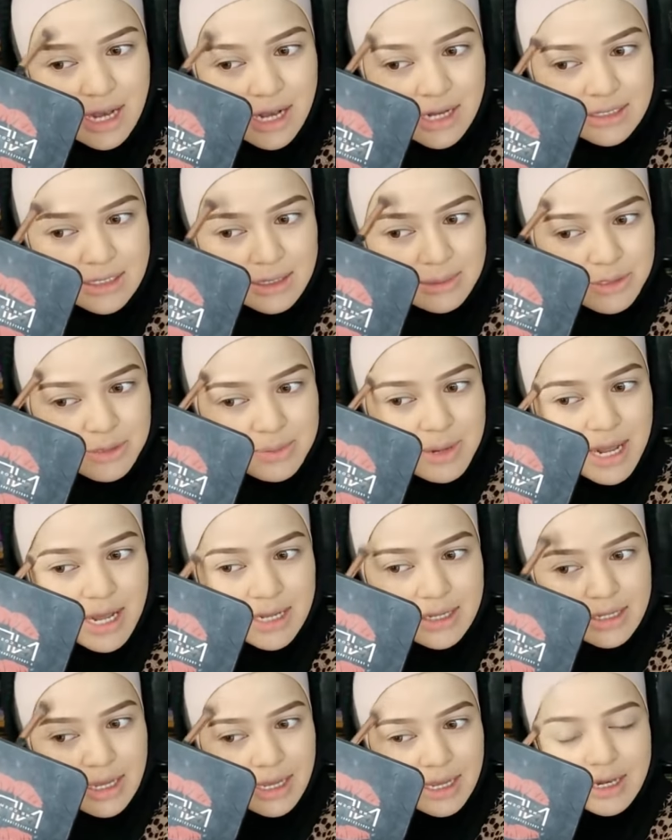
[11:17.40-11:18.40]
RM39.
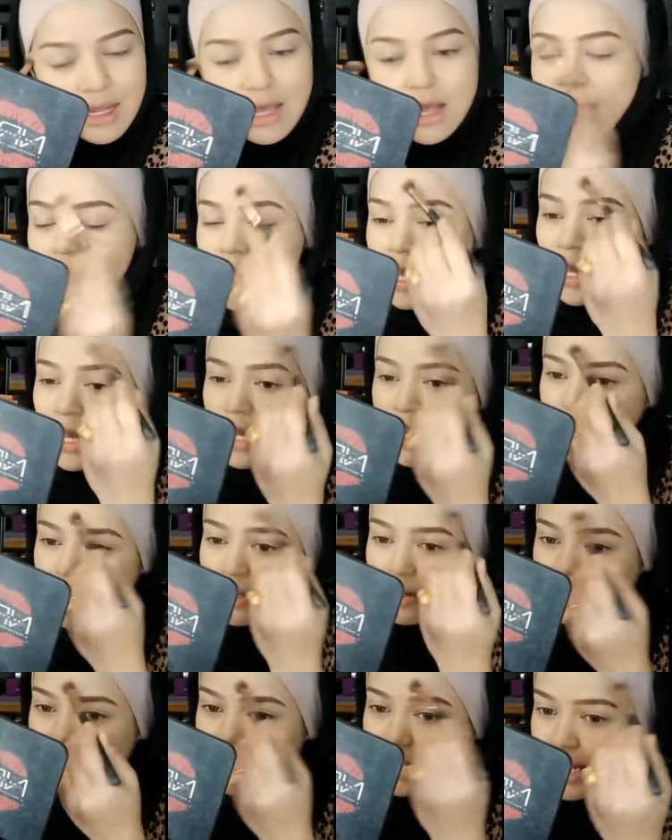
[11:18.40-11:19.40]

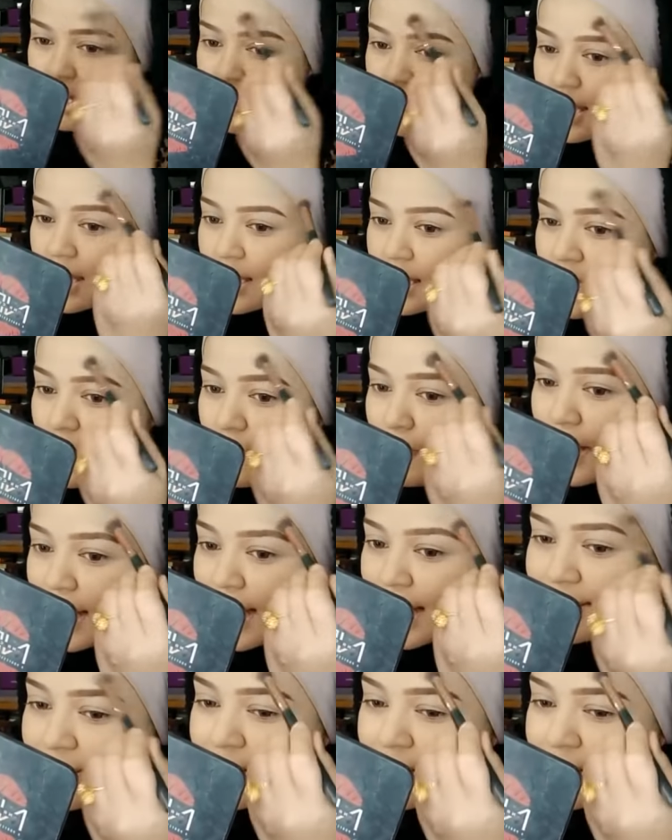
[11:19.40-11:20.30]
Elok Ana. Dia pakai